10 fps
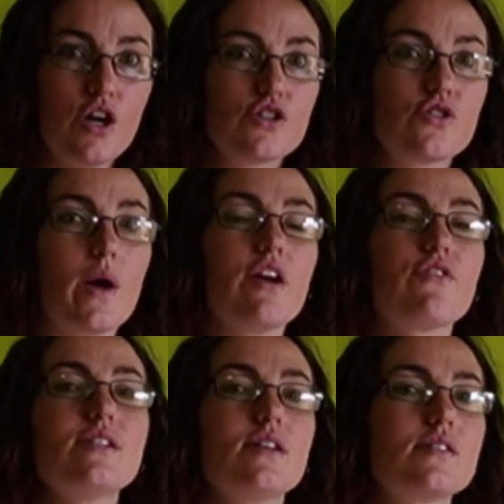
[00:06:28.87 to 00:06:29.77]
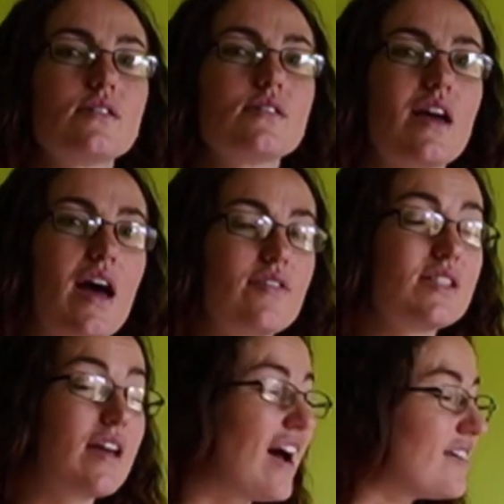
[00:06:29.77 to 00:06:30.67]
So every sentence
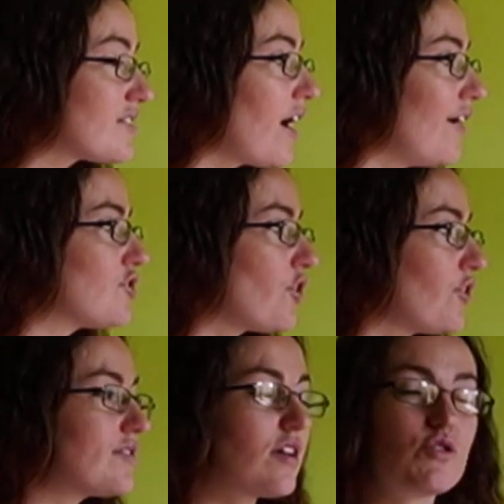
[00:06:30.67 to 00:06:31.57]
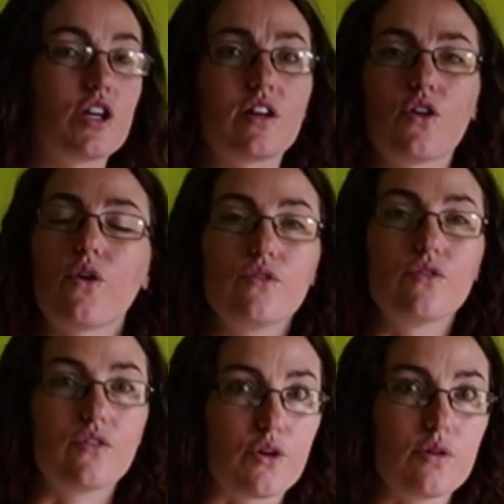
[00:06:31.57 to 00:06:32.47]
has to have its own subject and own
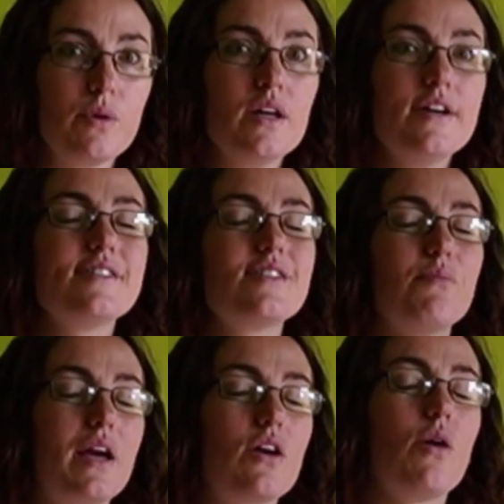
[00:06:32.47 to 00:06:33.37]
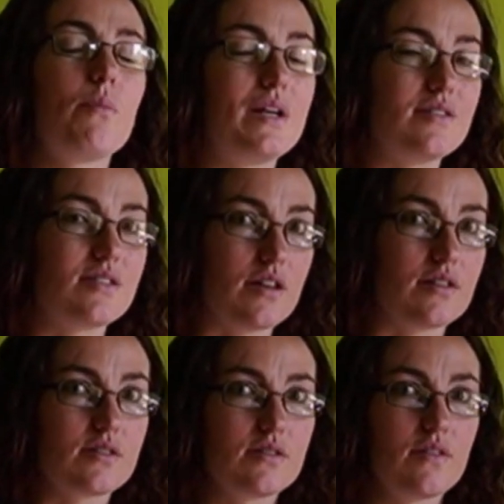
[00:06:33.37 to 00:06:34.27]
verb to make complete sense.